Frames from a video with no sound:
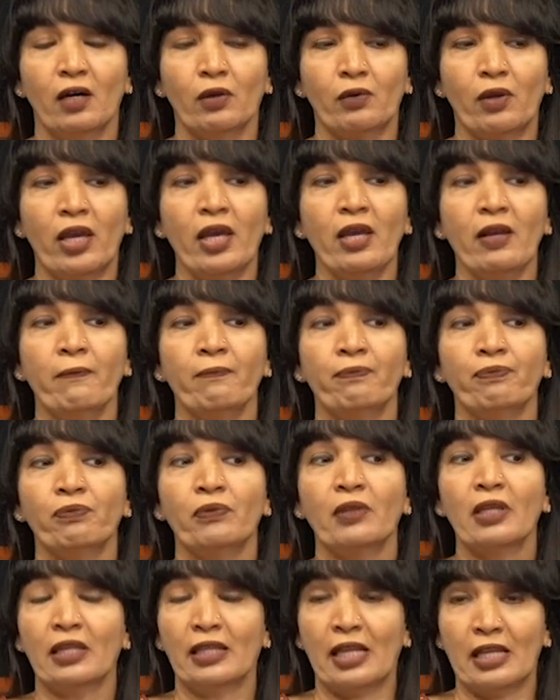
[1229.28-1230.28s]
Okay?
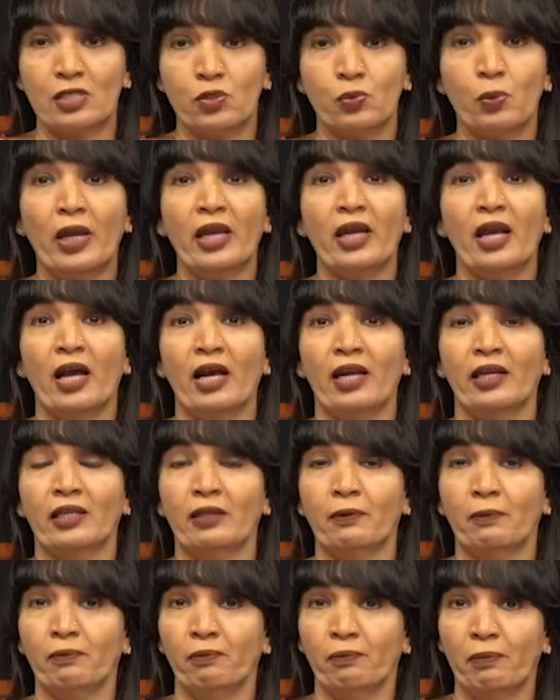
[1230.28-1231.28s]
That is why
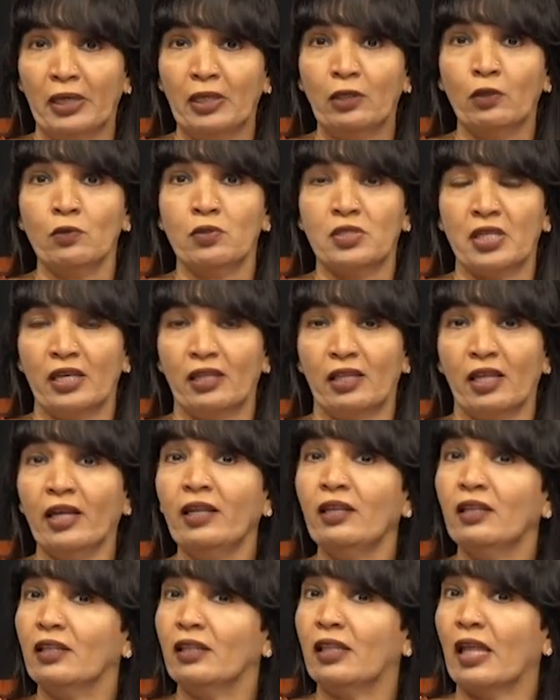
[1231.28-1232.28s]
I went to say
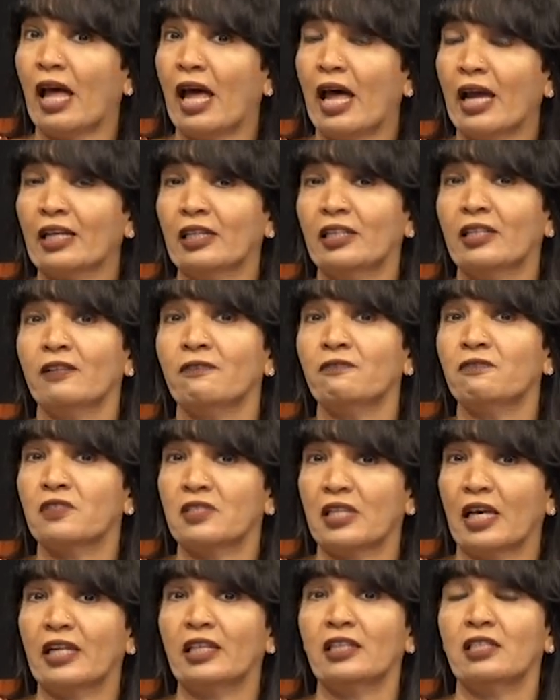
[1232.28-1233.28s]
that the active
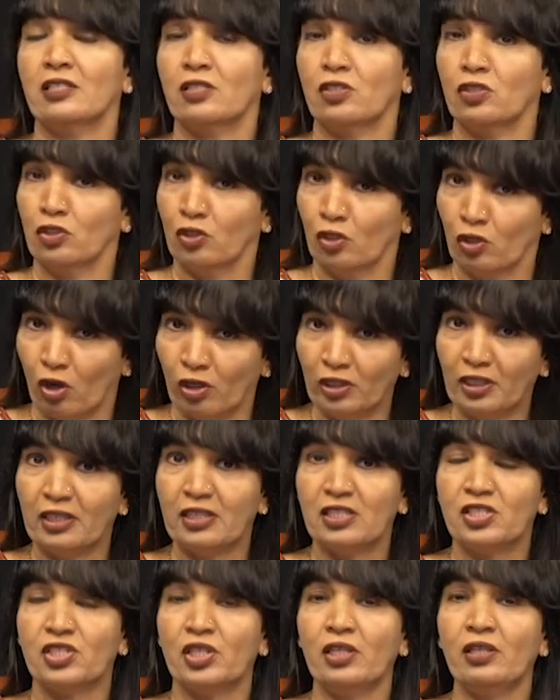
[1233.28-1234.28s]
site is not
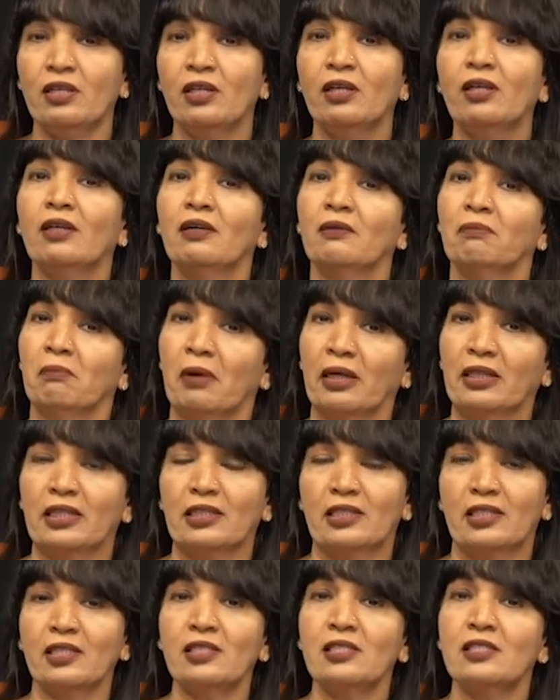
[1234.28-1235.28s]
rigid, but
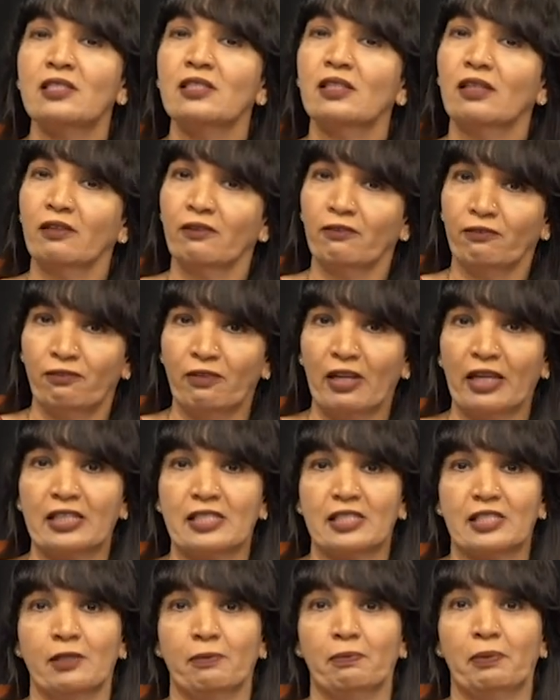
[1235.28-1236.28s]
it is
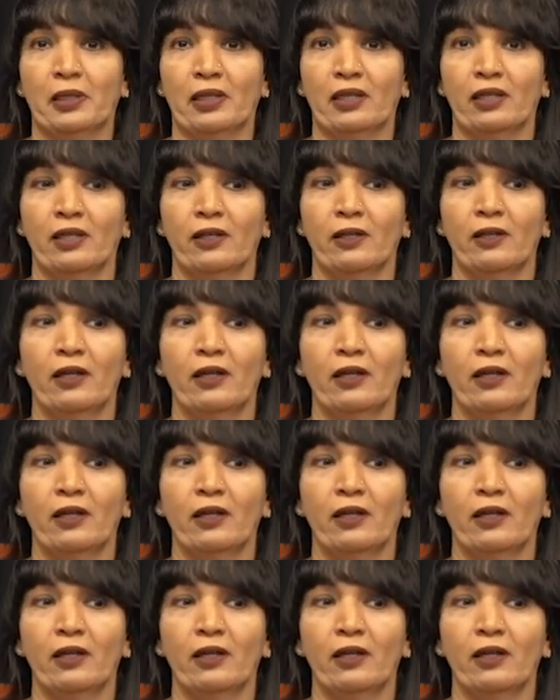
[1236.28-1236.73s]
flexible.